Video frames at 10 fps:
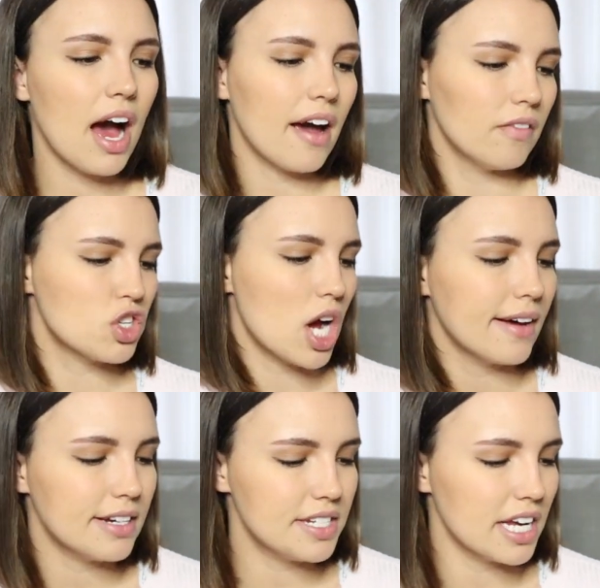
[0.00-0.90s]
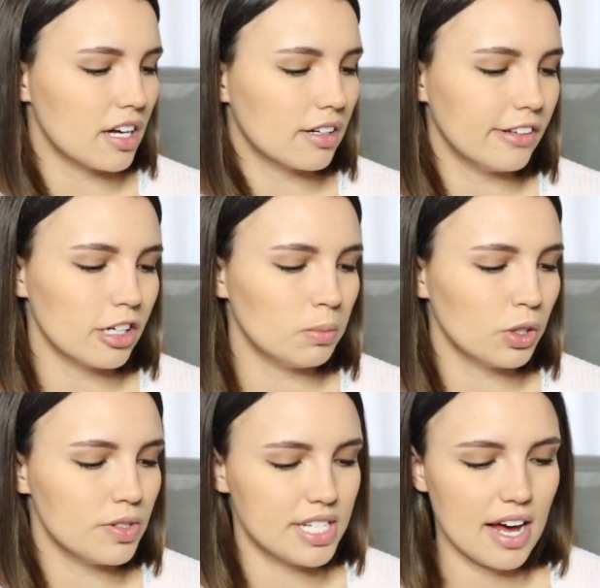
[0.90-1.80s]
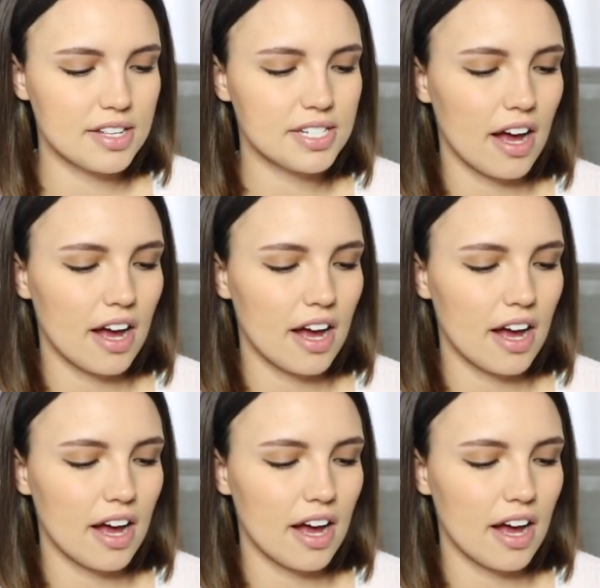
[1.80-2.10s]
I have tried to take a clear blue test,